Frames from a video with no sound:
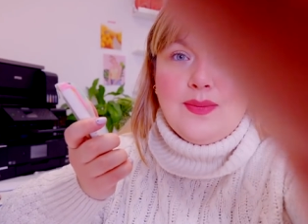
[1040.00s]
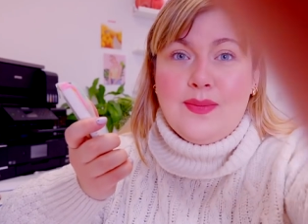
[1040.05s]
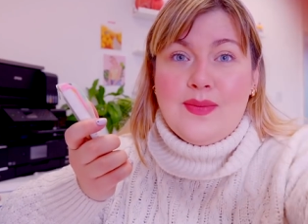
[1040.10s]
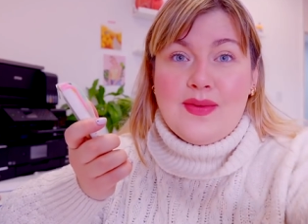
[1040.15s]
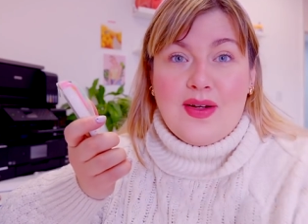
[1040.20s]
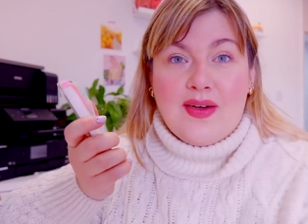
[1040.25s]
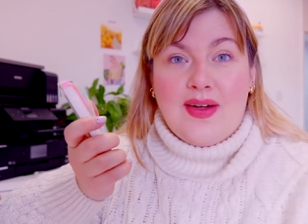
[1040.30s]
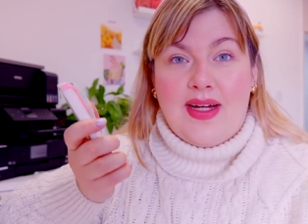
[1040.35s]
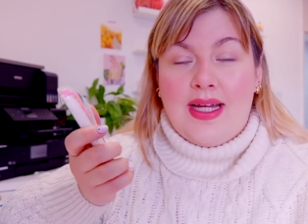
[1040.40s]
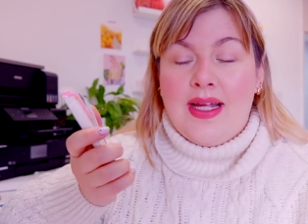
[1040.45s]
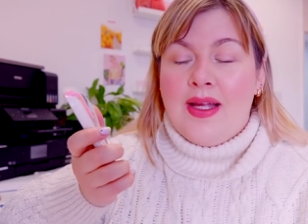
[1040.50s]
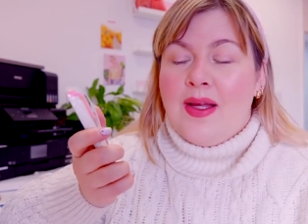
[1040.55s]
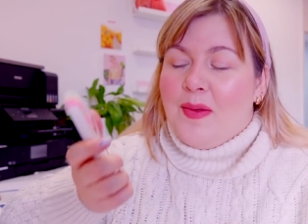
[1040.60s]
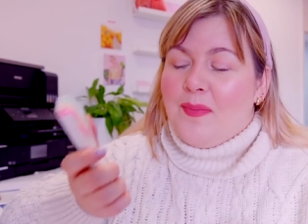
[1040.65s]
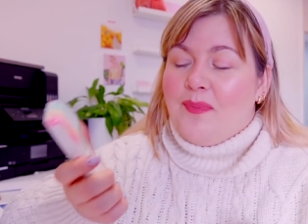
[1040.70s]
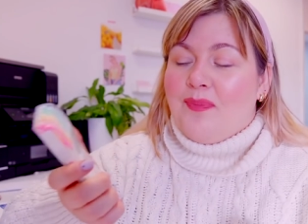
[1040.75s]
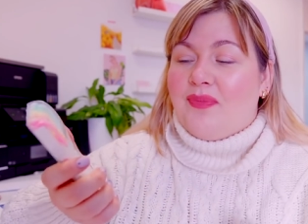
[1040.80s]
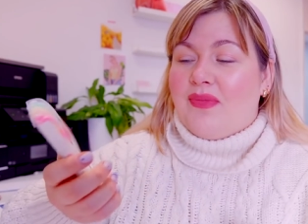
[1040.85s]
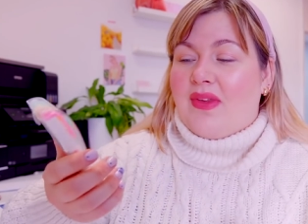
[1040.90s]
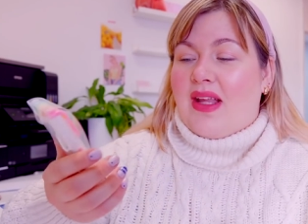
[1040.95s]
oh sorry,
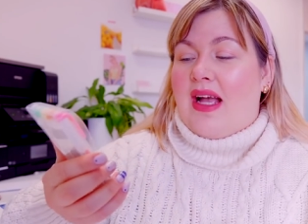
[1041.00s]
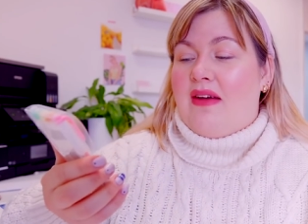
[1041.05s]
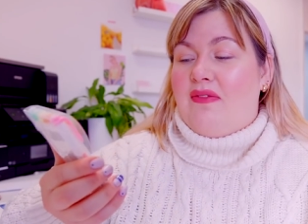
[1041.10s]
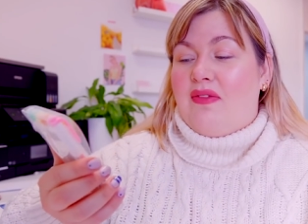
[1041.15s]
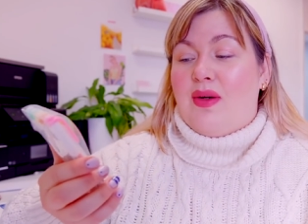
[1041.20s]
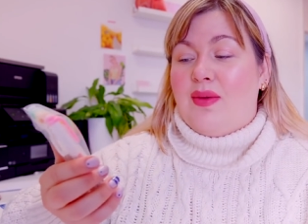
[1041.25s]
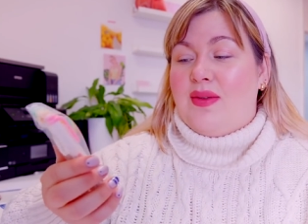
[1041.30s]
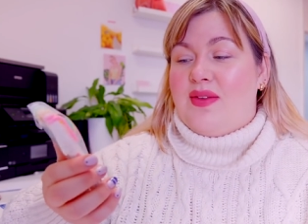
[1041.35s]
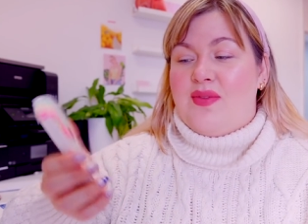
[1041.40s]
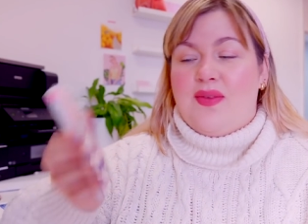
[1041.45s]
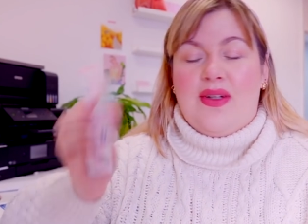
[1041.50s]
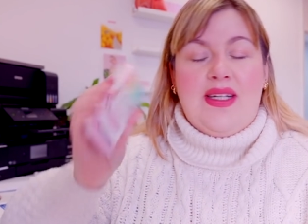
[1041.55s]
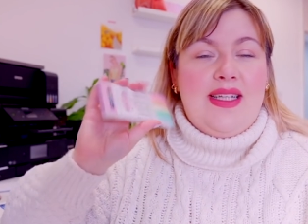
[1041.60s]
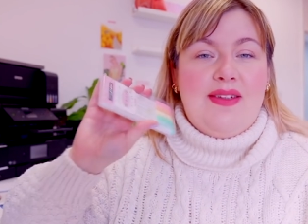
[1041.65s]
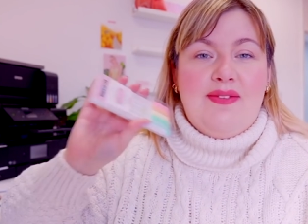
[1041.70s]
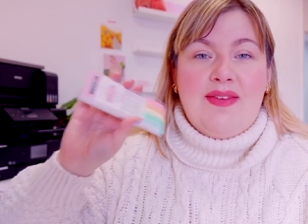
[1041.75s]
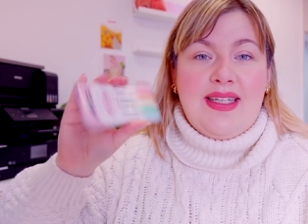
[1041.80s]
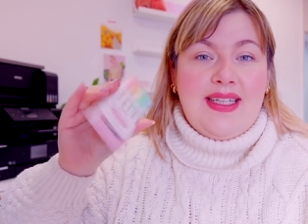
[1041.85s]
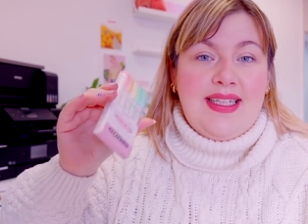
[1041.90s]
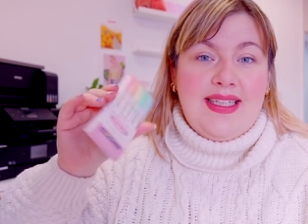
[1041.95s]
I've always
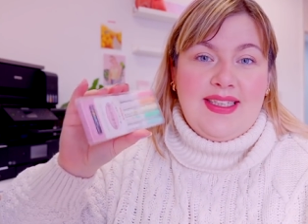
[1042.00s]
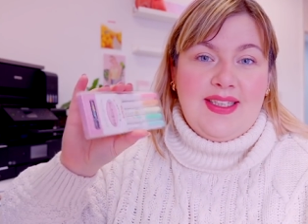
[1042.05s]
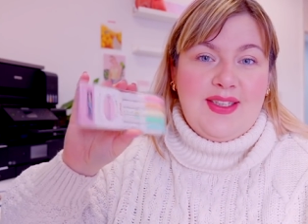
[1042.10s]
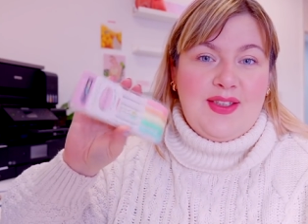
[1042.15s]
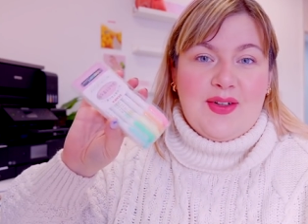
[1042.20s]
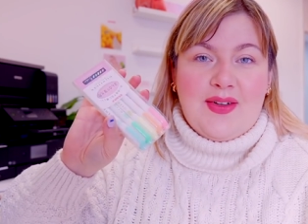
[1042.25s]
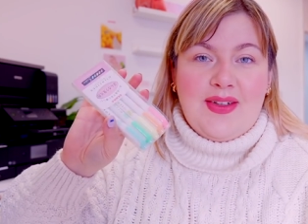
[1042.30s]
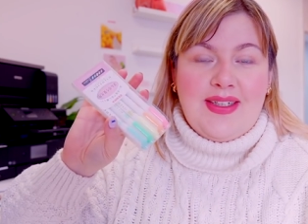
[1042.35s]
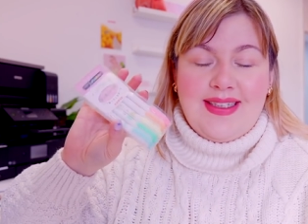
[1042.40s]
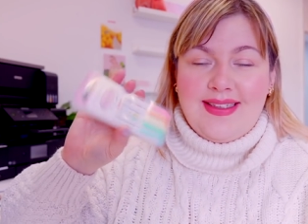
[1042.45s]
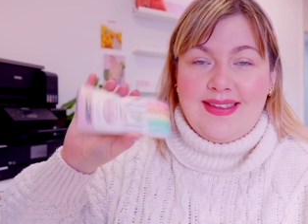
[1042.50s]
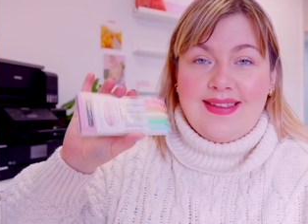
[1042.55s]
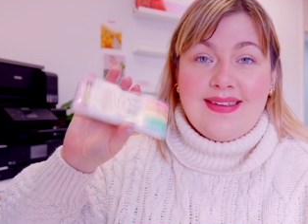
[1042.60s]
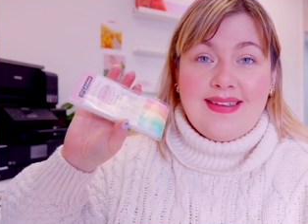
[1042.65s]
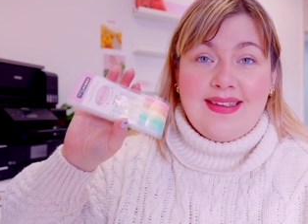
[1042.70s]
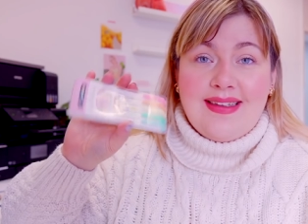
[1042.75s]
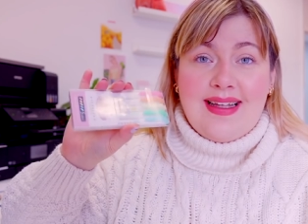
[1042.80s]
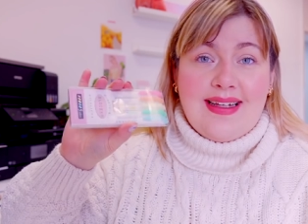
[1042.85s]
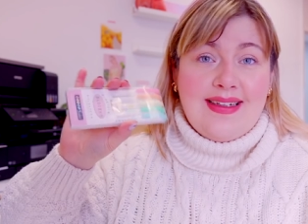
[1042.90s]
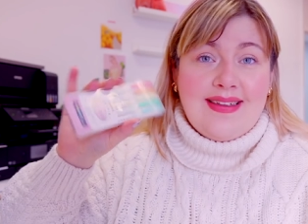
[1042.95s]
really really enjoyed
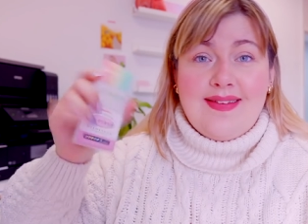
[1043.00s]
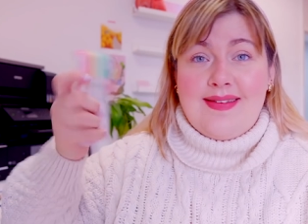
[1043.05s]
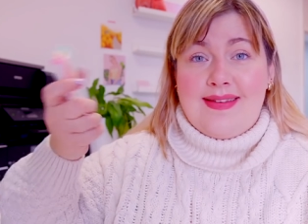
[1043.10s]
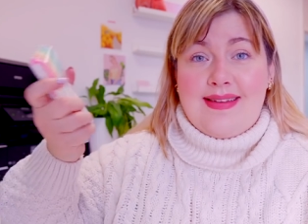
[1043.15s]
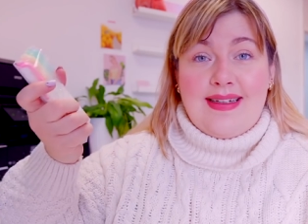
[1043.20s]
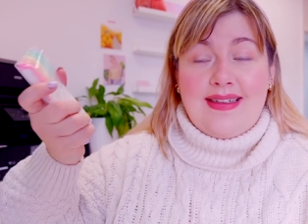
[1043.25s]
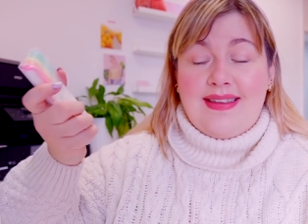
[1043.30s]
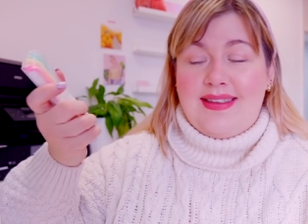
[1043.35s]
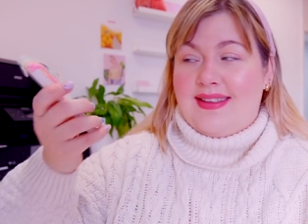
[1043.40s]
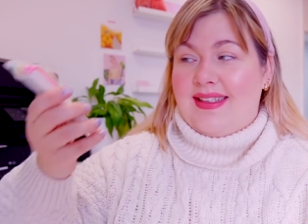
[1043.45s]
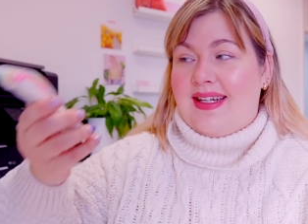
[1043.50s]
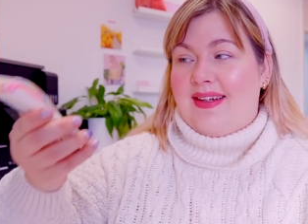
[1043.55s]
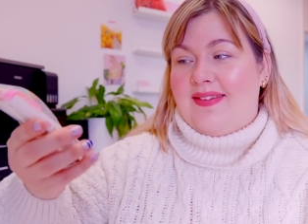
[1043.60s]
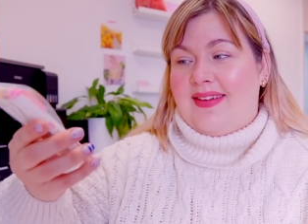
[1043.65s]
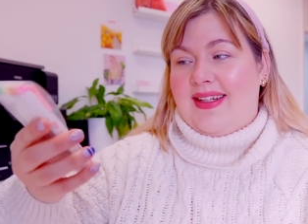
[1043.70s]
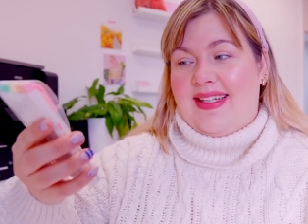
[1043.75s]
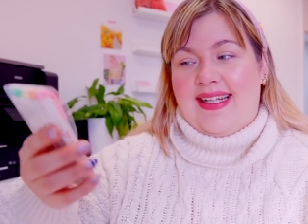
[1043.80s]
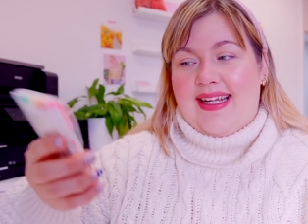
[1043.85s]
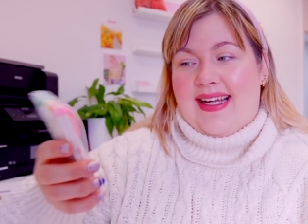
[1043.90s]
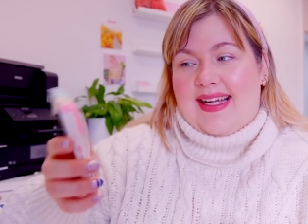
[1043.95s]
like
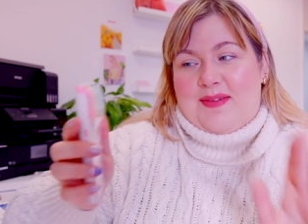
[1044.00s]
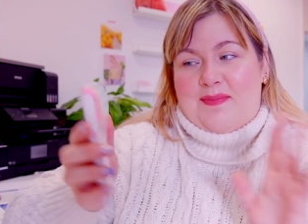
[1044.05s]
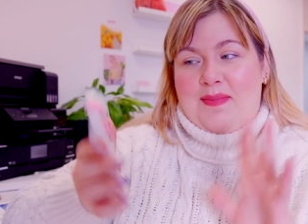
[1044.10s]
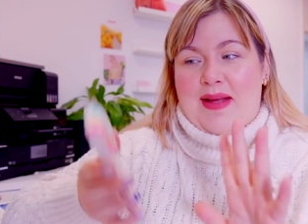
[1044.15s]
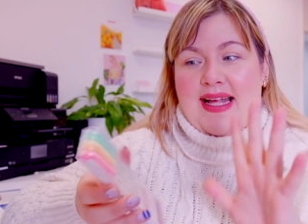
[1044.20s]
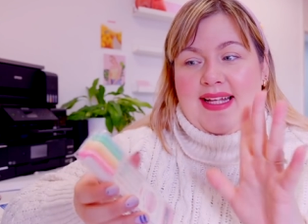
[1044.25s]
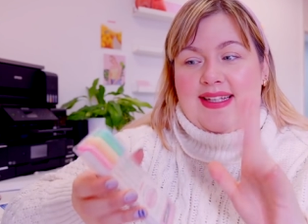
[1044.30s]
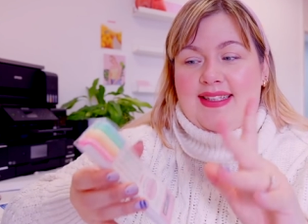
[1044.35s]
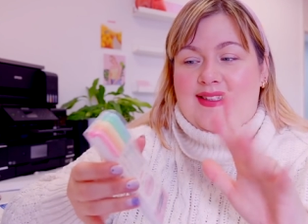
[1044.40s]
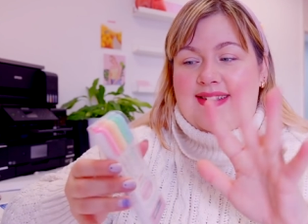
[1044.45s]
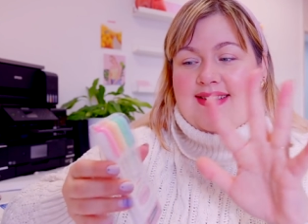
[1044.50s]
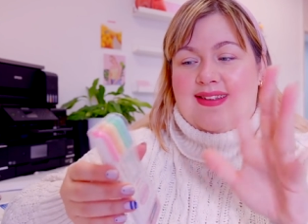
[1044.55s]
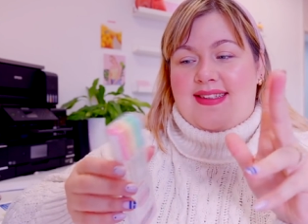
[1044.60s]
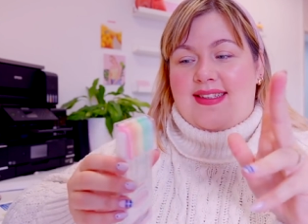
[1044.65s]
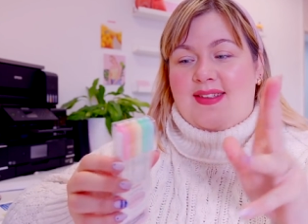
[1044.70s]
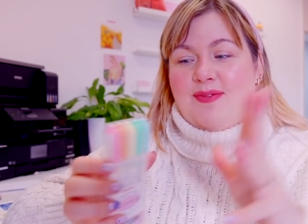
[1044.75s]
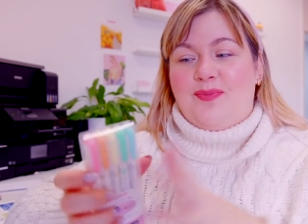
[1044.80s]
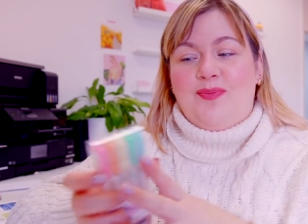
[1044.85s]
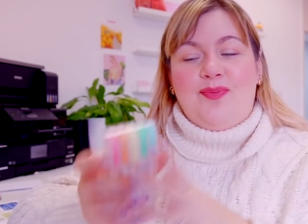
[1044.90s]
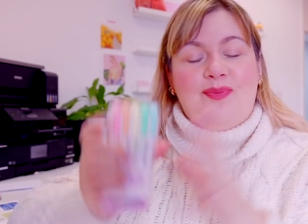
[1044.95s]
stationery and pens
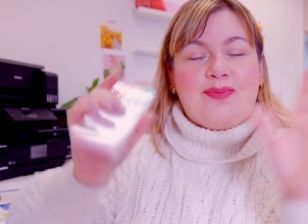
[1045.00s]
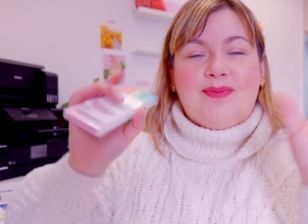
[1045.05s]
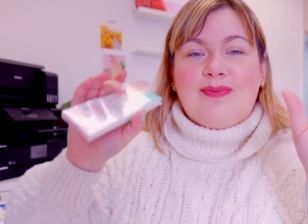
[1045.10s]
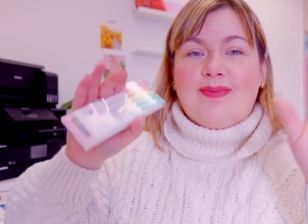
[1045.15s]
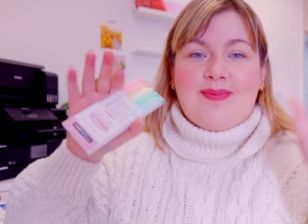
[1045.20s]
and